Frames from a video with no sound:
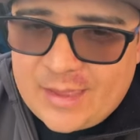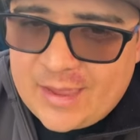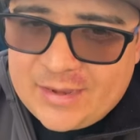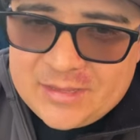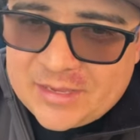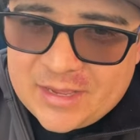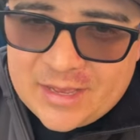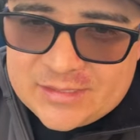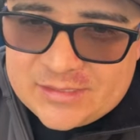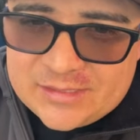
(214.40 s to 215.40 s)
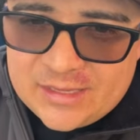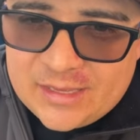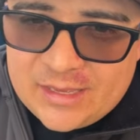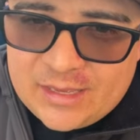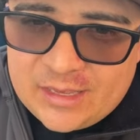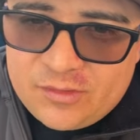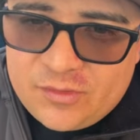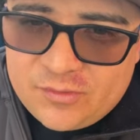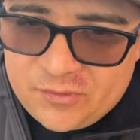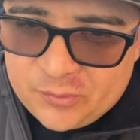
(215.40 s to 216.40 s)
anything guys
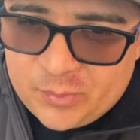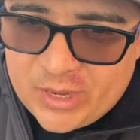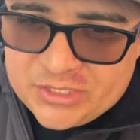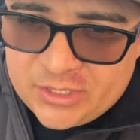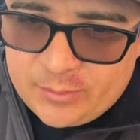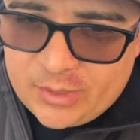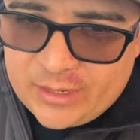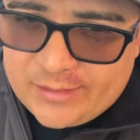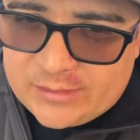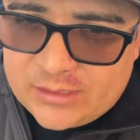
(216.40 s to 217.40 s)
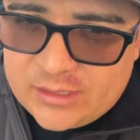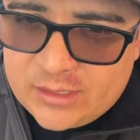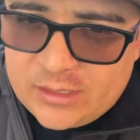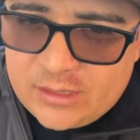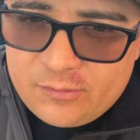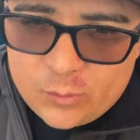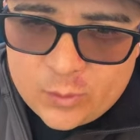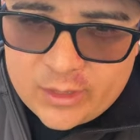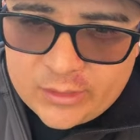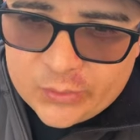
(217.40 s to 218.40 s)
if you feel passionate about it if you
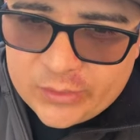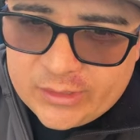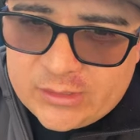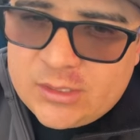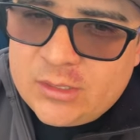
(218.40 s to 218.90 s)
want to do it